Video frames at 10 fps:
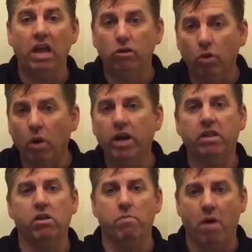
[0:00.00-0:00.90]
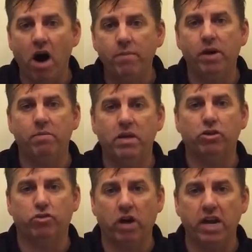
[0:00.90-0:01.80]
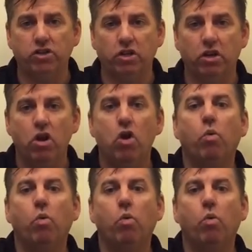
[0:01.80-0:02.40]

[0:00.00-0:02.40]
during the Obama administration,